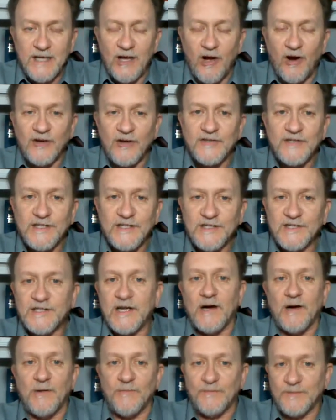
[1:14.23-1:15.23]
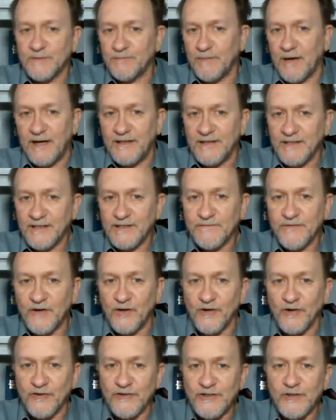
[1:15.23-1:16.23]
are stumped by this
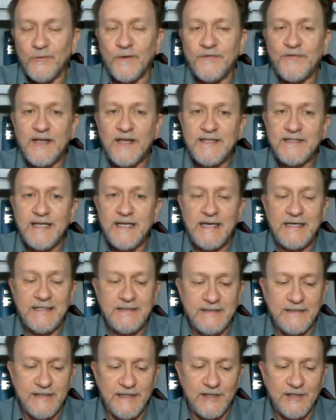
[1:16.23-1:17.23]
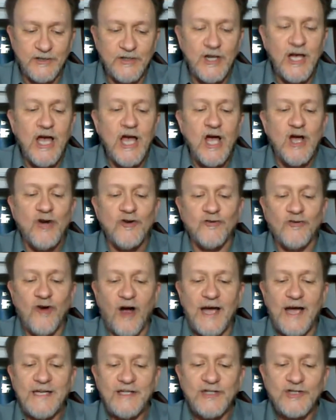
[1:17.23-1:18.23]
verse, and what they say is this:
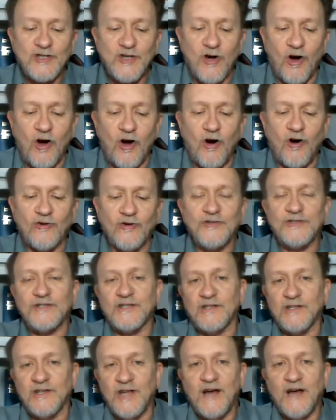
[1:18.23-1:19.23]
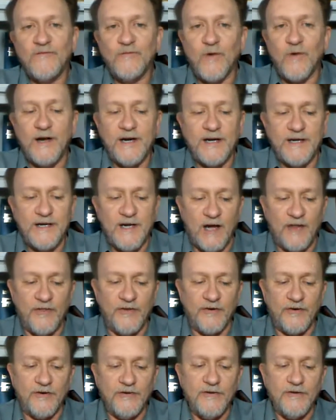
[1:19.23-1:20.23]
Christ calls to love one
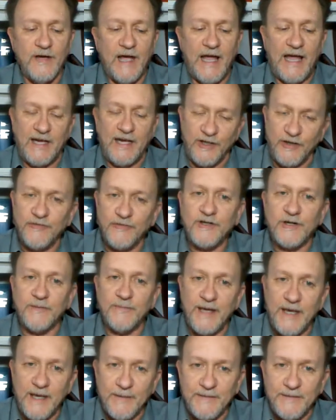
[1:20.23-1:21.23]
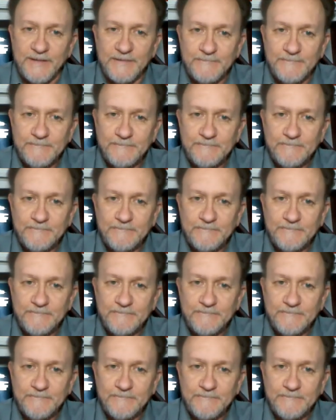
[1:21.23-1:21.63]
another a new commandment.